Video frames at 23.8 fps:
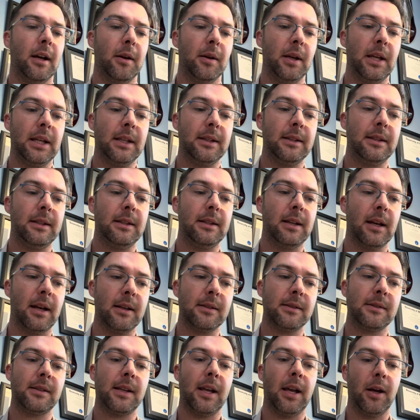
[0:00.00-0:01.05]
It
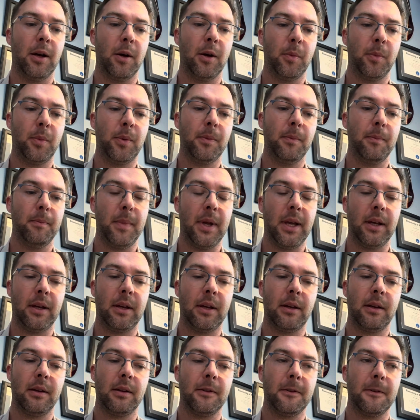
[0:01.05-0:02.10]
does help make
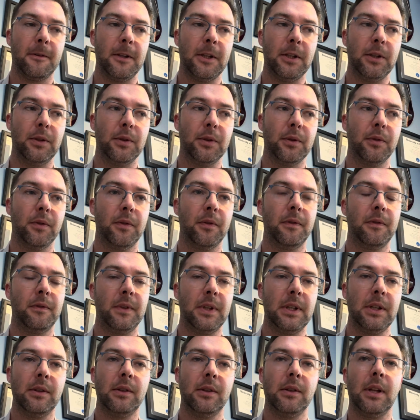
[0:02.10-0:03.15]
you
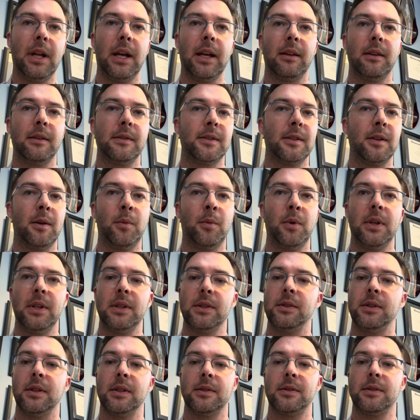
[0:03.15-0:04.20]
feel like someone
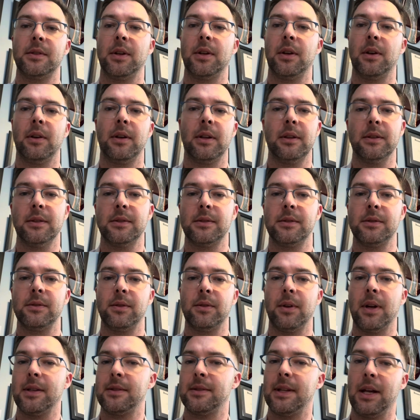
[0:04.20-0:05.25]
is just turning the
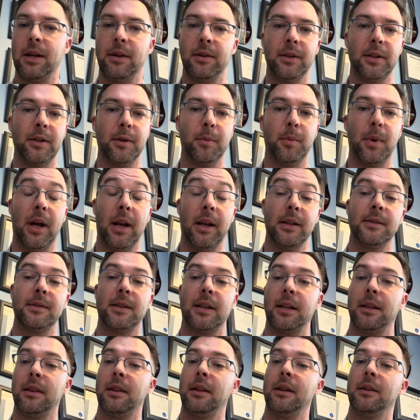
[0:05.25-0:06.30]
stress down in your body. It's
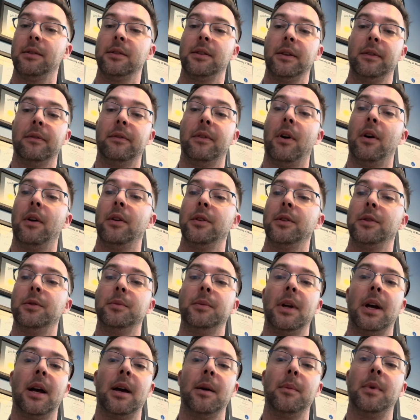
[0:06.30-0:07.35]
like there's a volume
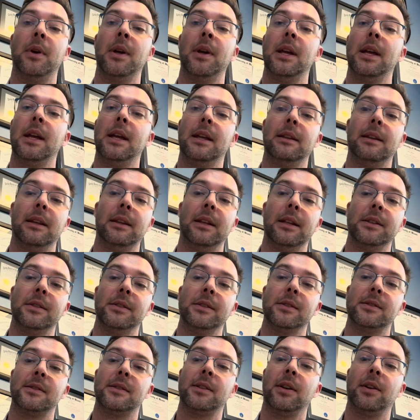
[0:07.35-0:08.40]
knob that they
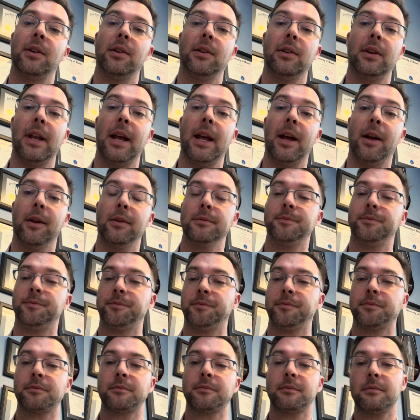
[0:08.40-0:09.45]
just turn down.
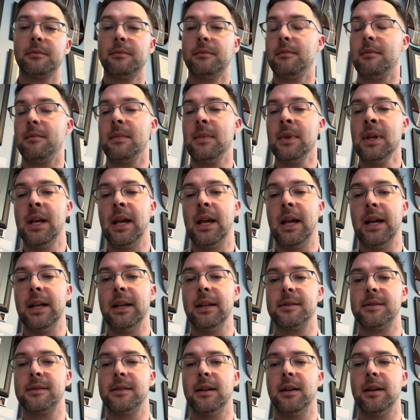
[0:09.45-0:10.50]
And
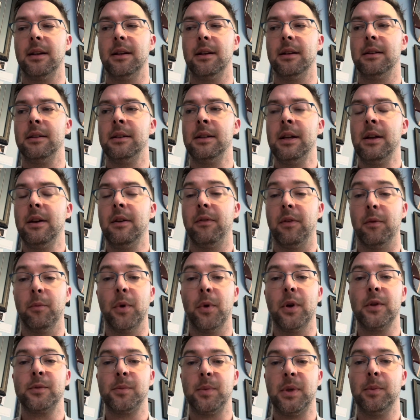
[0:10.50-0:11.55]
it's, for
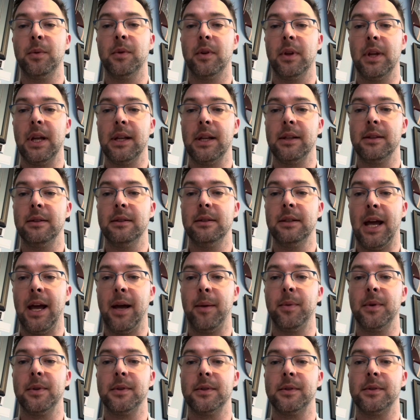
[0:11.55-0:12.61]
most people, that
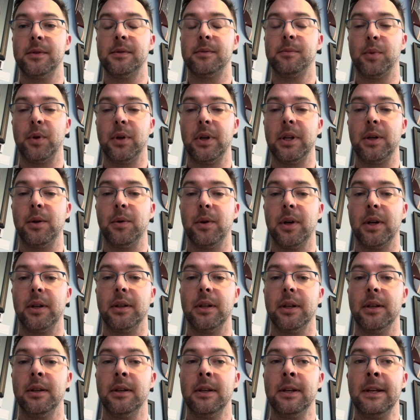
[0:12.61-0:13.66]
happens pretty
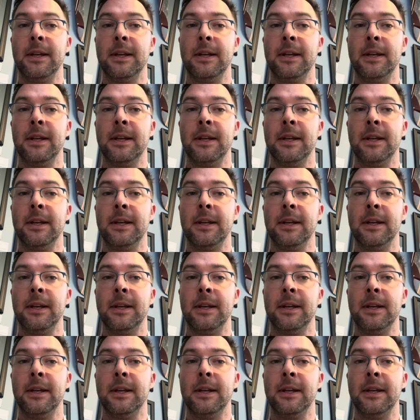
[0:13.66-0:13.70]
quickly.